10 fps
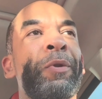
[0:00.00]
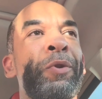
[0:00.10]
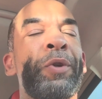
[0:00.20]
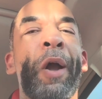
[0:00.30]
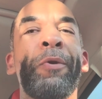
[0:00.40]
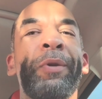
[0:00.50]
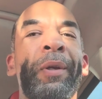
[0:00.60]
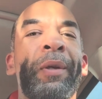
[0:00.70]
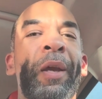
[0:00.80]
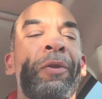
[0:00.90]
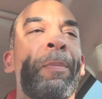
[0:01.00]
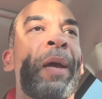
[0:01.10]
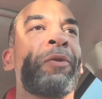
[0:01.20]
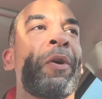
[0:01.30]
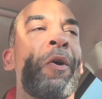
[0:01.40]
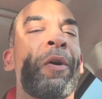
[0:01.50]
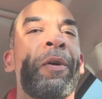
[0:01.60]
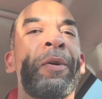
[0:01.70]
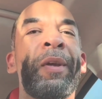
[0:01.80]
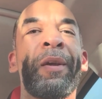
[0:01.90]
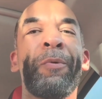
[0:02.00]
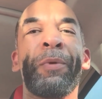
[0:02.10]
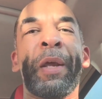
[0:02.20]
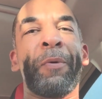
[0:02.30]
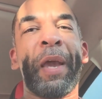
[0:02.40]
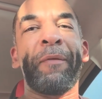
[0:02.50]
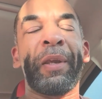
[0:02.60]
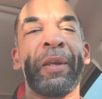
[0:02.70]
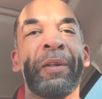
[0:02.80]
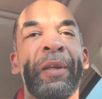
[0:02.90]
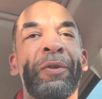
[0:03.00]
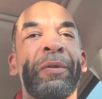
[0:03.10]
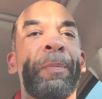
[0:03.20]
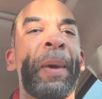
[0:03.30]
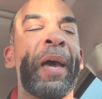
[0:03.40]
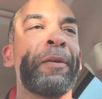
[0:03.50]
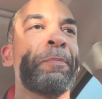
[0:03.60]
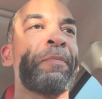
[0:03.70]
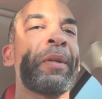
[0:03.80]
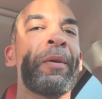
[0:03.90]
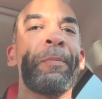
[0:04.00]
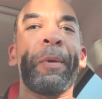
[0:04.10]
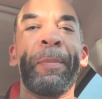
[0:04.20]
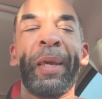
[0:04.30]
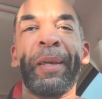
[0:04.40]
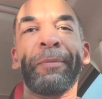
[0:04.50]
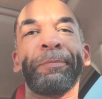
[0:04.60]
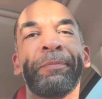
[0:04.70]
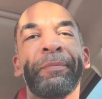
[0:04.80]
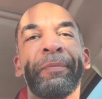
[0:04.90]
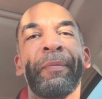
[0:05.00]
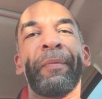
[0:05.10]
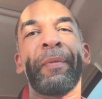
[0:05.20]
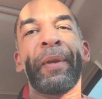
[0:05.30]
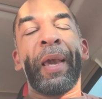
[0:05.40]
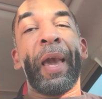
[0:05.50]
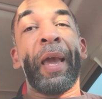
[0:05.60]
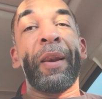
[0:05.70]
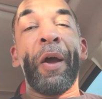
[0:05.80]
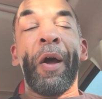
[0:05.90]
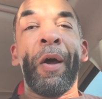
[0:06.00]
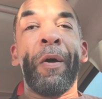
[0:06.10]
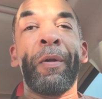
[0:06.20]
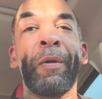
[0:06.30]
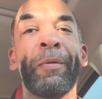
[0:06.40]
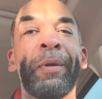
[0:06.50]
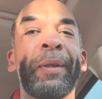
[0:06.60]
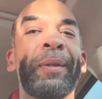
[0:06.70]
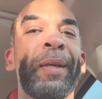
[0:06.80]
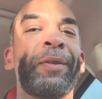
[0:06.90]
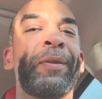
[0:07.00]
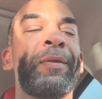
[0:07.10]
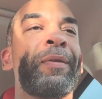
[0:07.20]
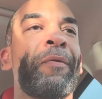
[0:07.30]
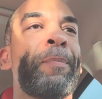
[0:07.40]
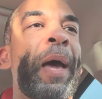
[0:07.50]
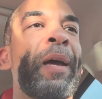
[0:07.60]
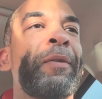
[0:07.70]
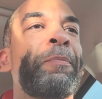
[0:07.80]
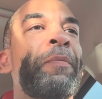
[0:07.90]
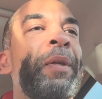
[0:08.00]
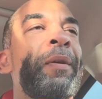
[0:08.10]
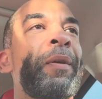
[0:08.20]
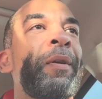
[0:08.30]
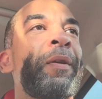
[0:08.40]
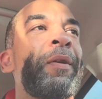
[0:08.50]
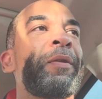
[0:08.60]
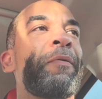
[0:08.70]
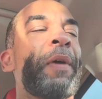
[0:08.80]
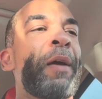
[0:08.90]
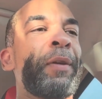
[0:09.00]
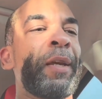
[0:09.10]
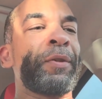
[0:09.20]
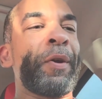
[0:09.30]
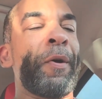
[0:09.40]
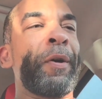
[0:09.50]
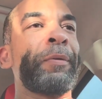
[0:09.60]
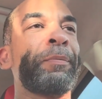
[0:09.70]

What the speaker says: jaw you to death about the car when they don't have any intentions of buying. But me, I had all intentions of buying. So I found his car.